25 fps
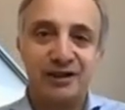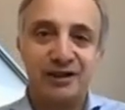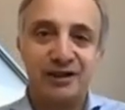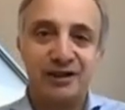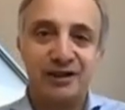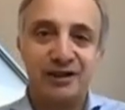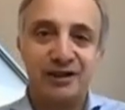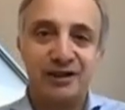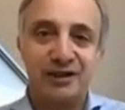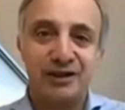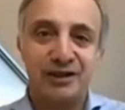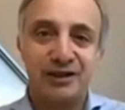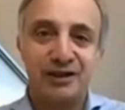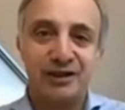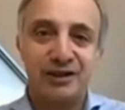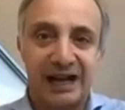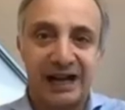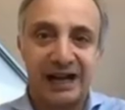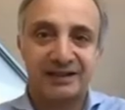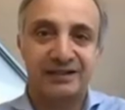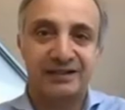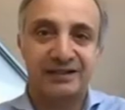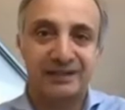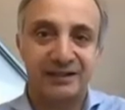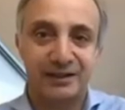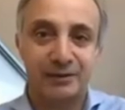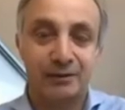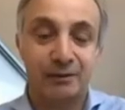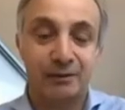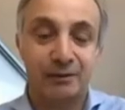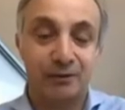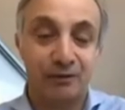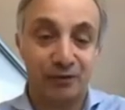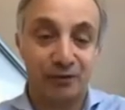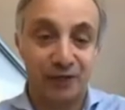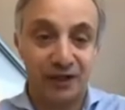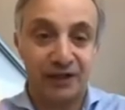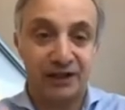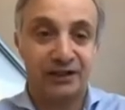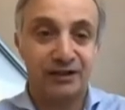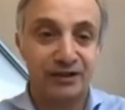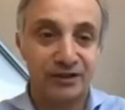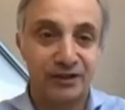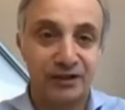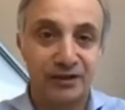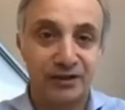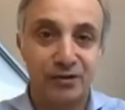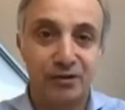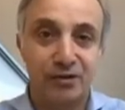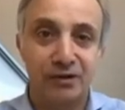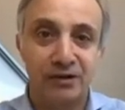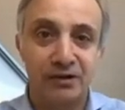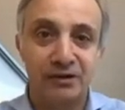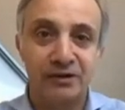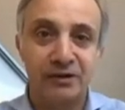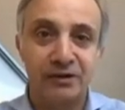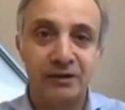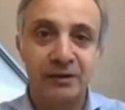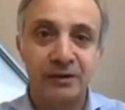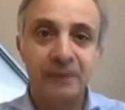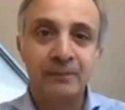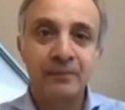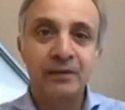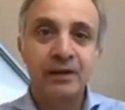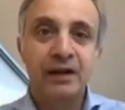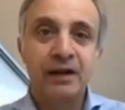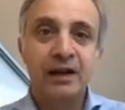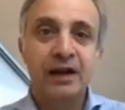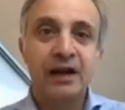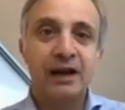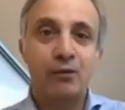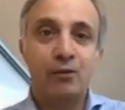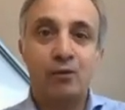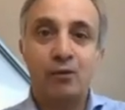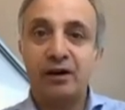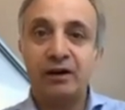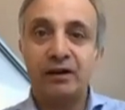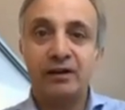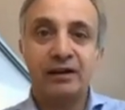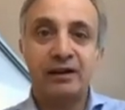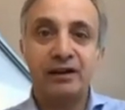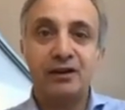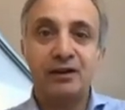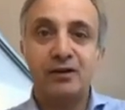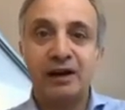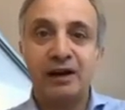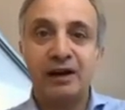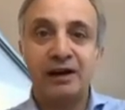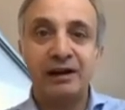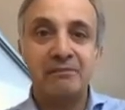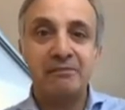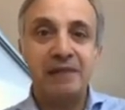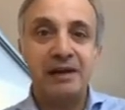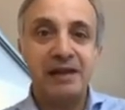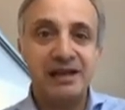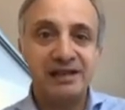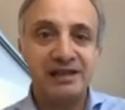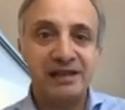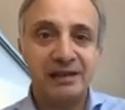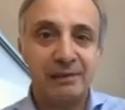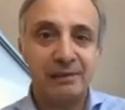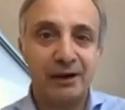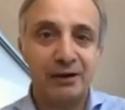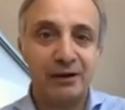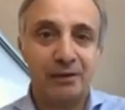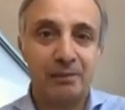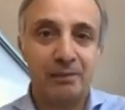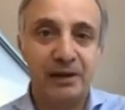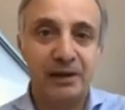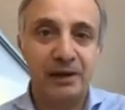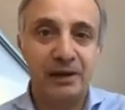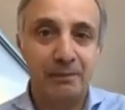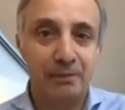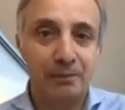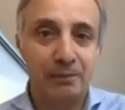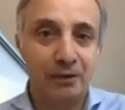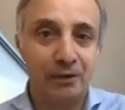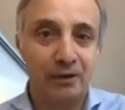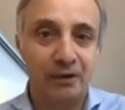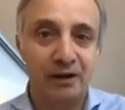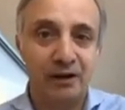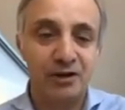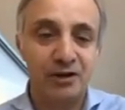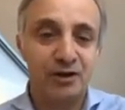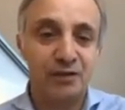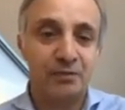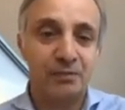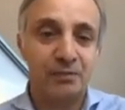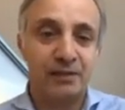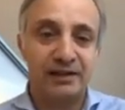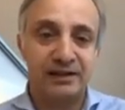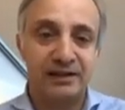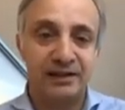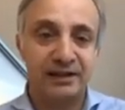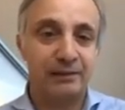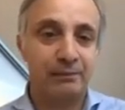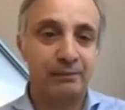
maintains this caste system of thinkers and doers, and where you know an amazing amount of people are just basically